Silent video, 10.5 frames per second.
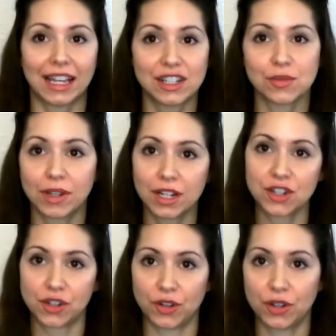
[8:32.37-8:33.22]
I just want to
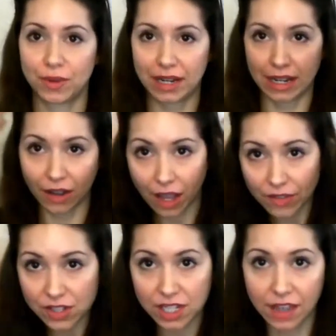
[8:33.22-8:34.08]
show you right now, I've
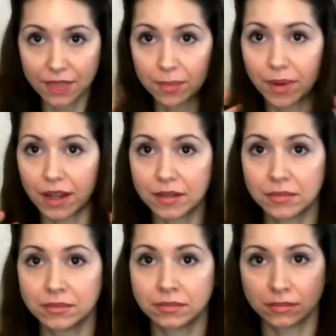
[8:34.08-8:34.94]
just cut the
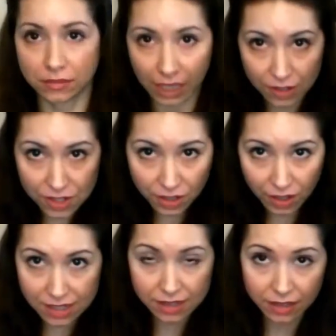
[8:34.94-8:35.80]
bottom layers here.
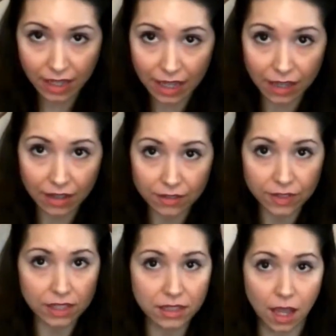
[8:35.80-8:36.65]
I still have
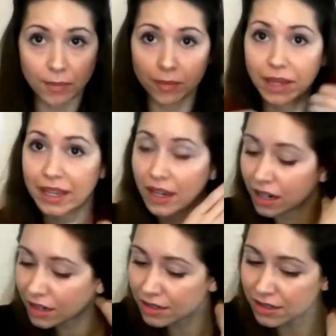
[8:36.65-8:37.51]
the top of my
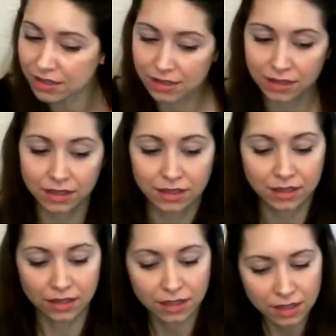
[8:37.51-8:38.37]
hair is
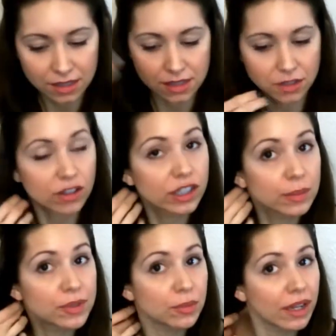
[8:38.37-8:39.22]
still
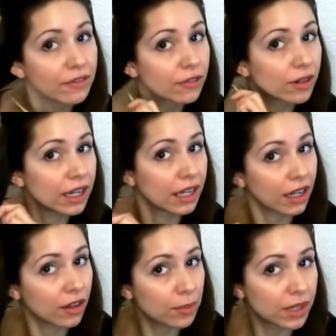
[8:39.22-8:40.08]
clipped away for right
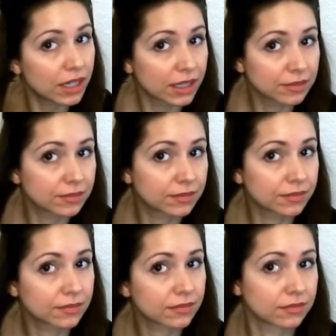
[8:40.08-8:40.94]
now up in a
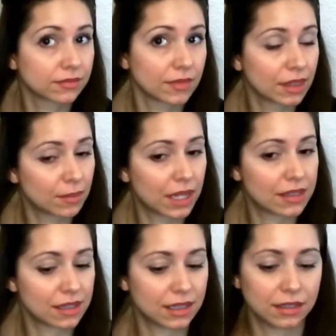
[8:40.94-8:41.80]

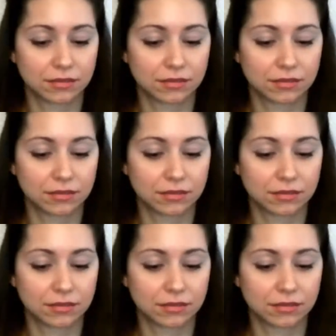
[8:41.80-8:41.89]
messy